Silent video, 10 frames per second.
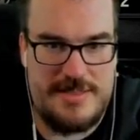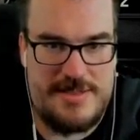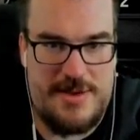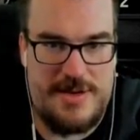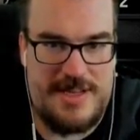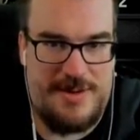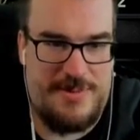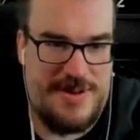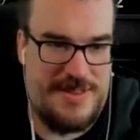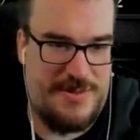Let's go ahead and get
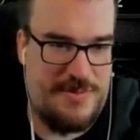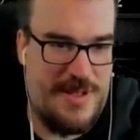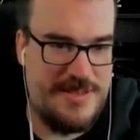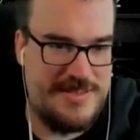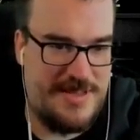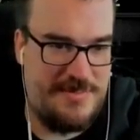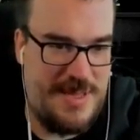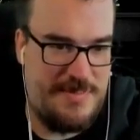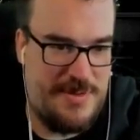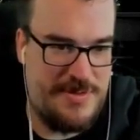rid of the runs on
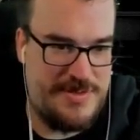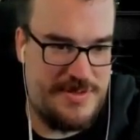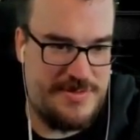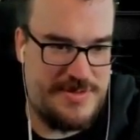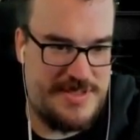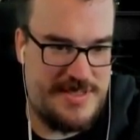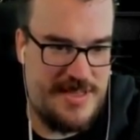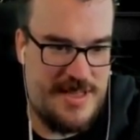Peepo Juice.